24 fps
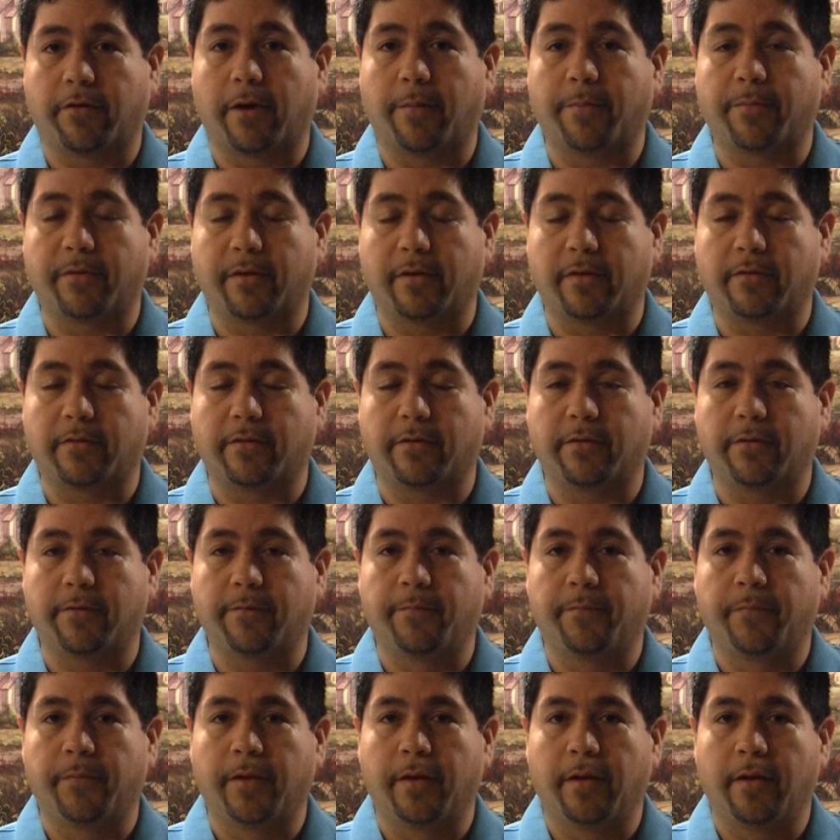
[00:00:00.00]
sensor,
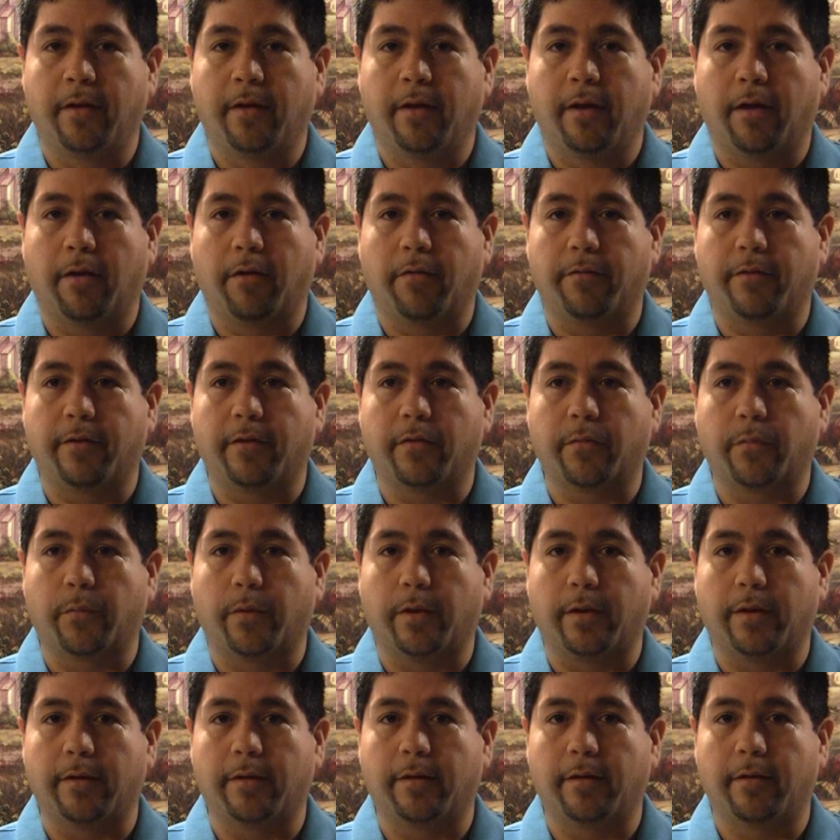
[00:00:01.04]
on this
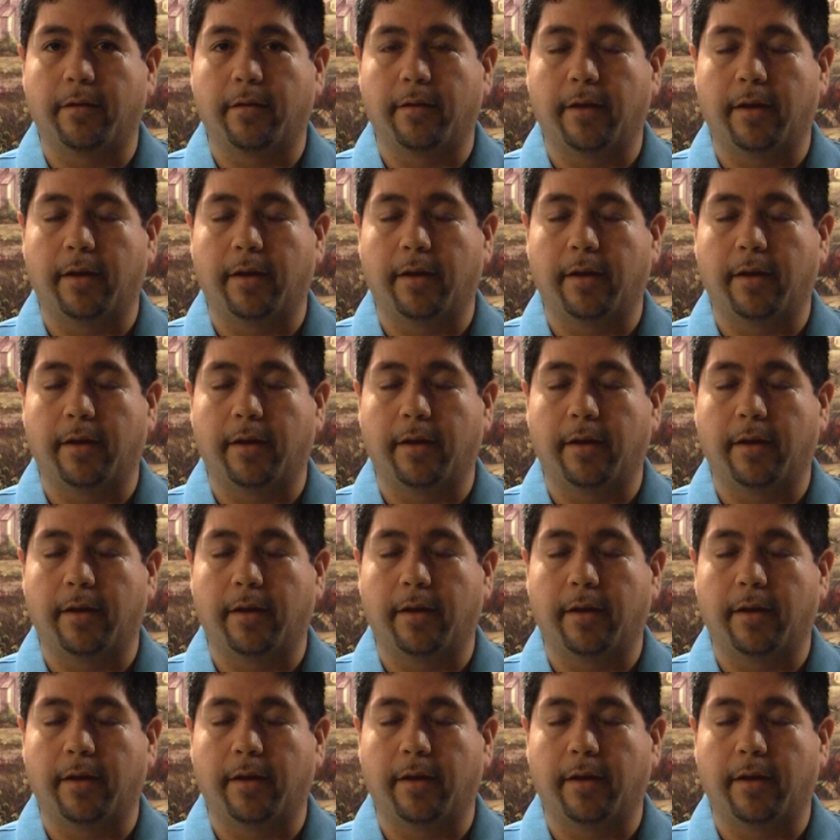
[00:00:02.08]
one,